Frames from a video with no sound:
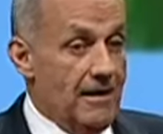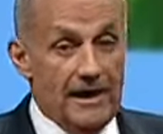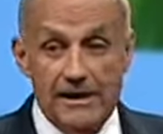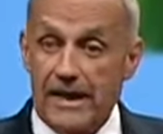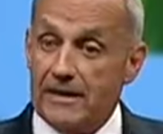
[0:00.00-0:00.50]

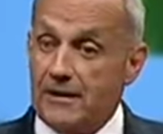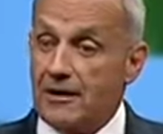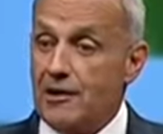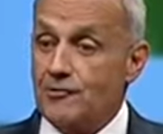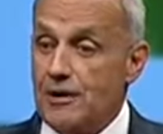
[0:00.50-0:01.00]
And yet, in a
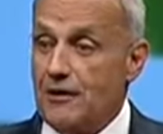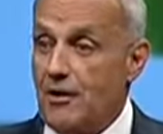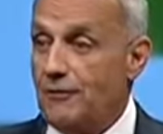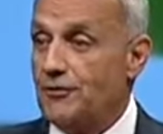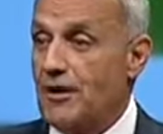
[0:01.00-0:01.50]
country that
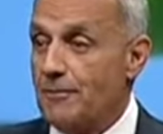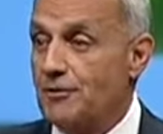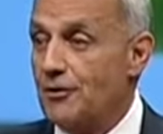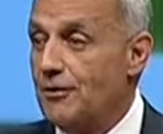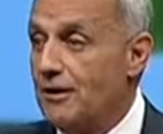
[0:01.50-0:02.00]
offers
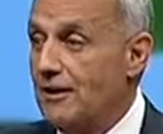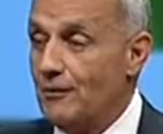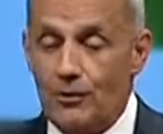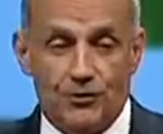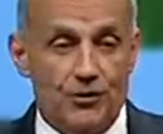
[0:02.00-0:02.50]
opportunity,
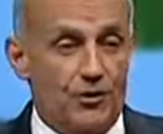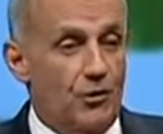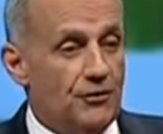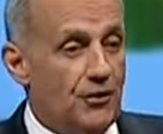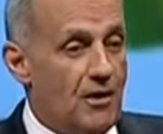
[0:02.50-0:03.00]
it was the
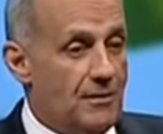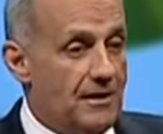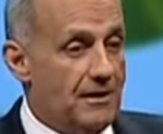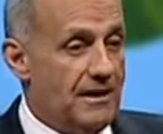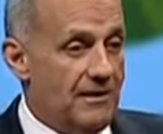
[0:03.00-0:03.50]
U.S.
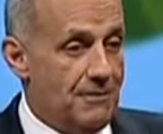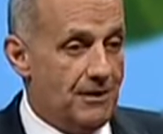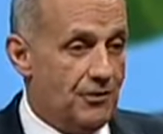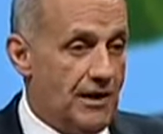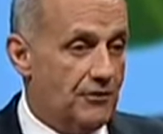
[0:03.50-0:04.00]
Army that gave me
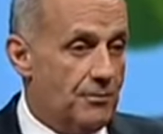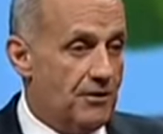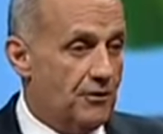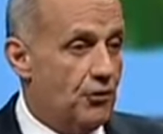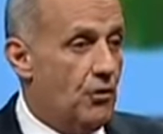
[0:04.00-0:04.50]
a chance
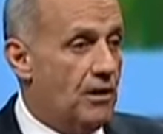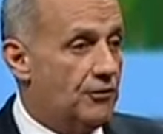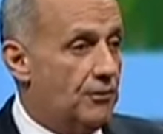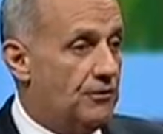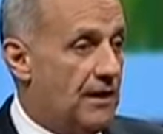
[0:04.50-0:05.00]
because who
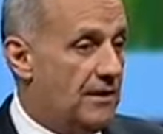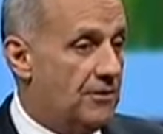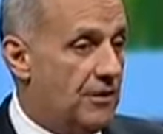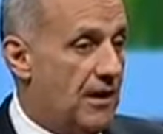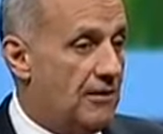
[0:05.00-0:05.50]
else would take
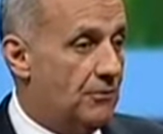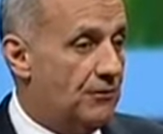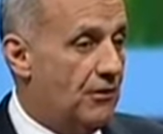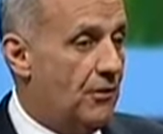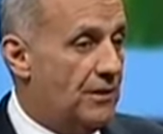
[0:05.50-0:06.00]
a child
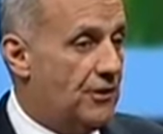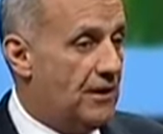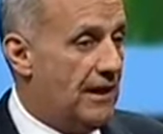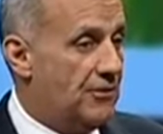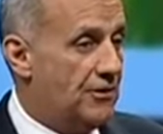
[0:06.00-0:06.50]
with no
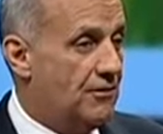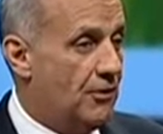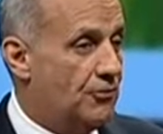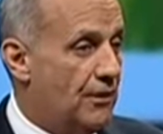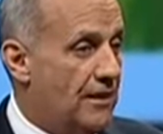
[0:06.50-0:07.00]
education,
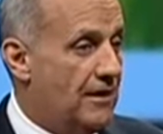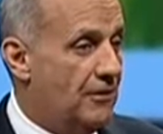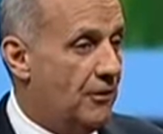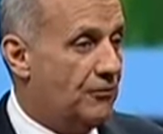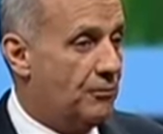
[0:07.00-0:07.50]
no
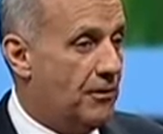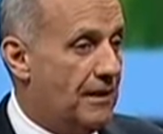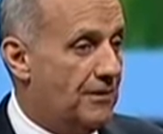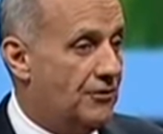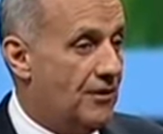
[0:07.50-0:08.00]
training, no
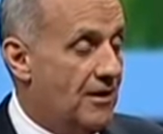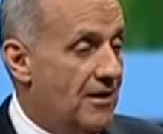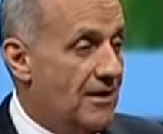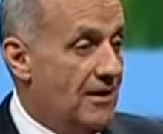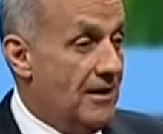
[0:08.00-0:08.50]
experience?
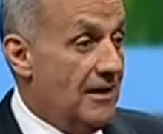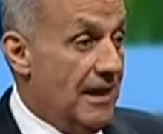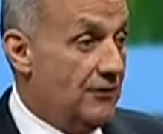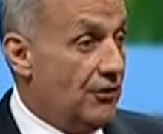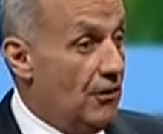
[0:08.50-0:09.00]

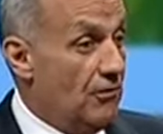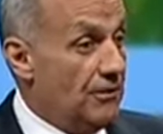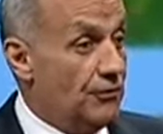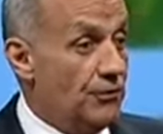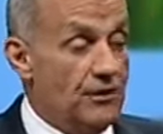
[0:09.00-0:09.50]
And so
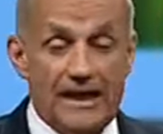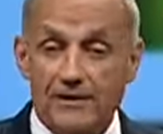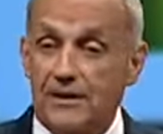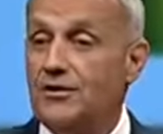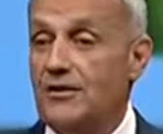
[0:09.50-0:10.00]
this was
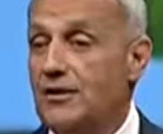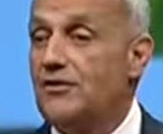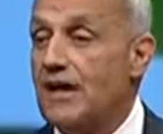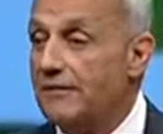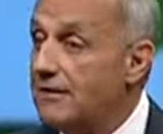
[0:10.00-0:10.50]

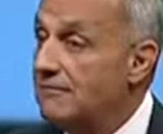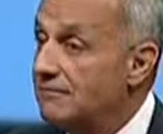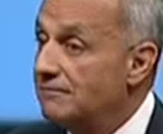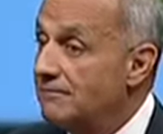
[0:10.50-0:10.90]
1967.